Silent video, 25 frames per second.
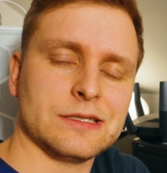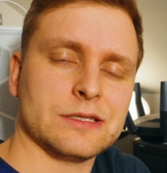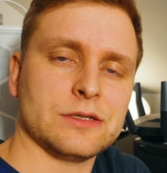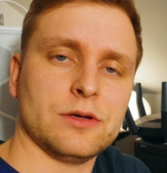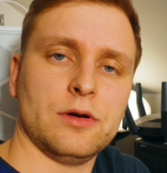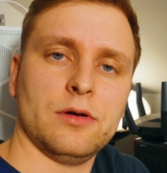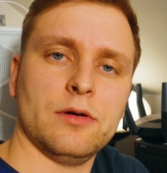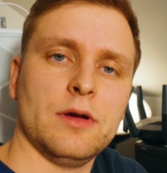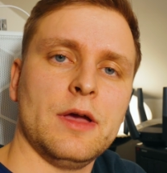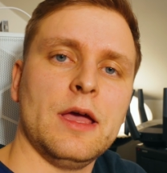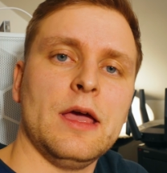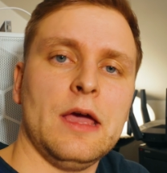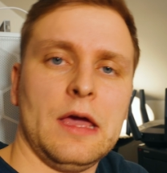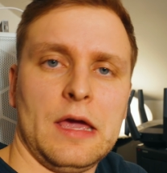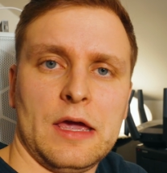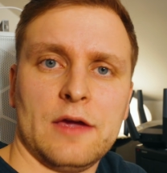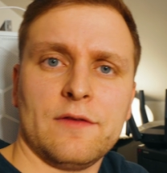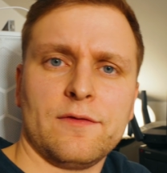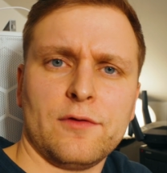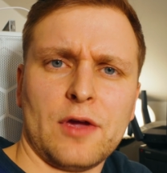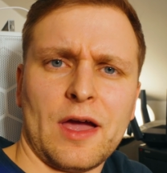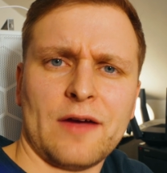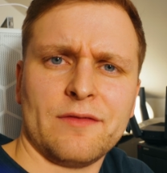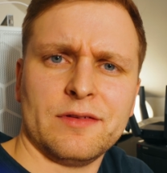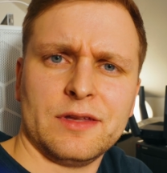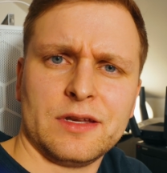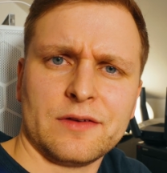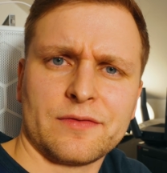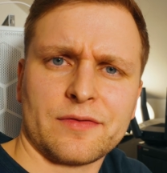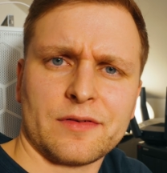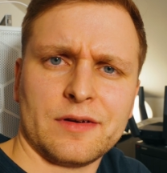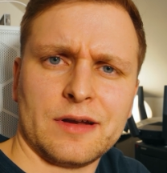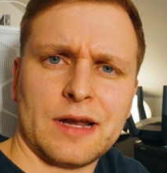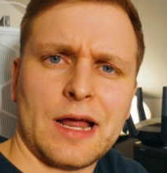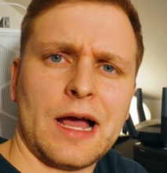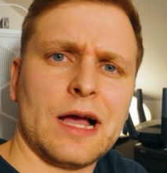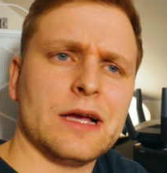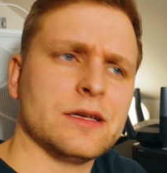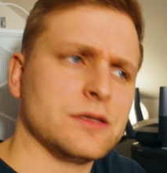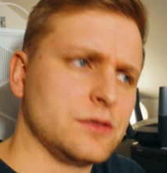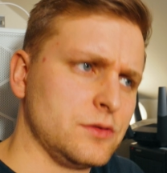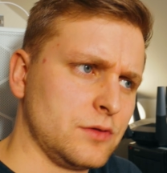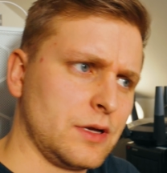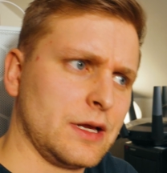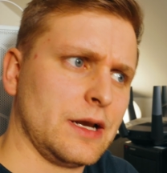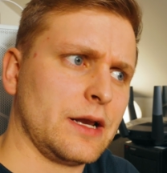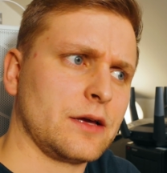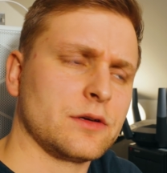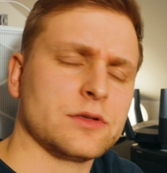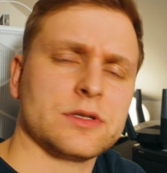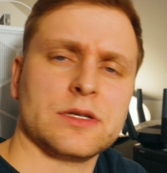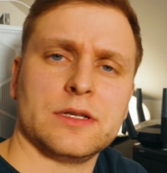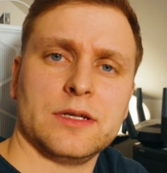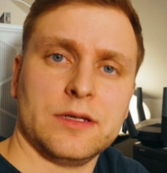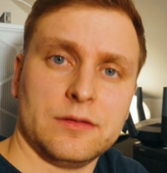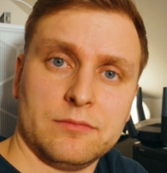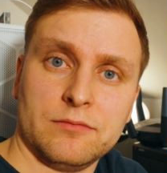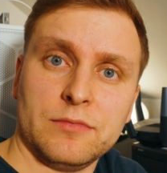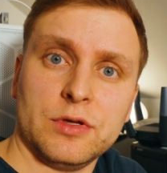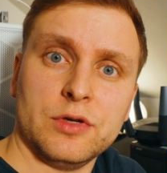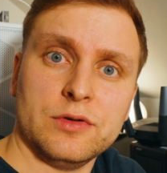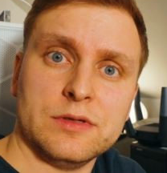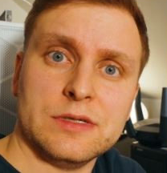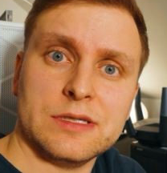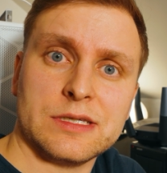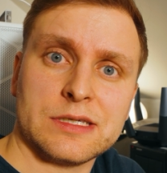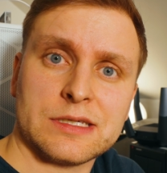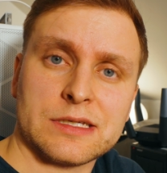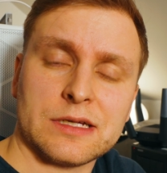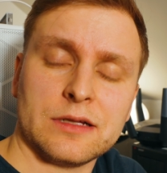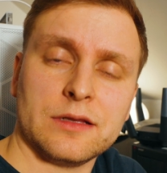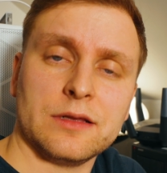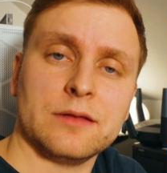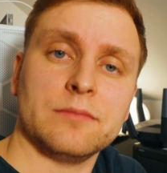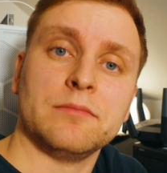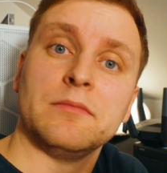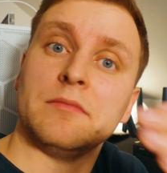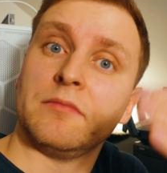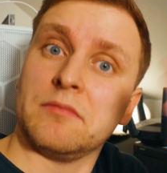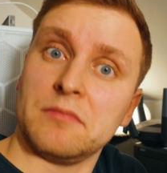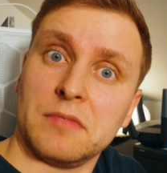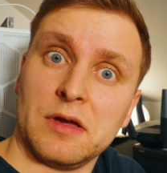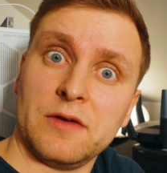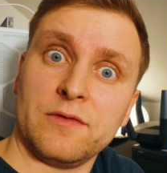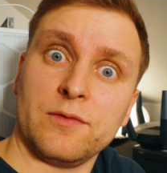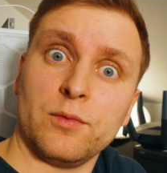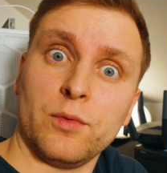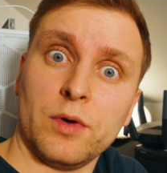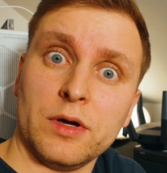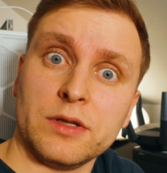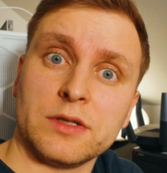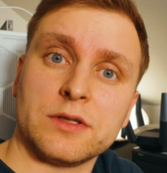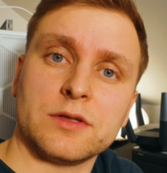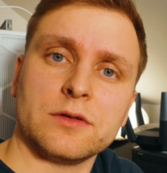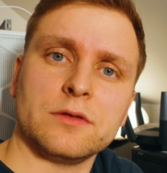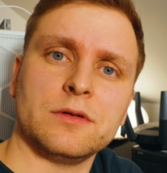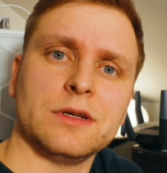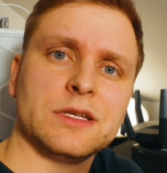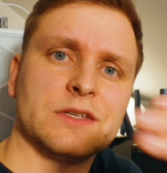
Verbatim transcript: So if you have a different NAS, you can actually use it still if you want to.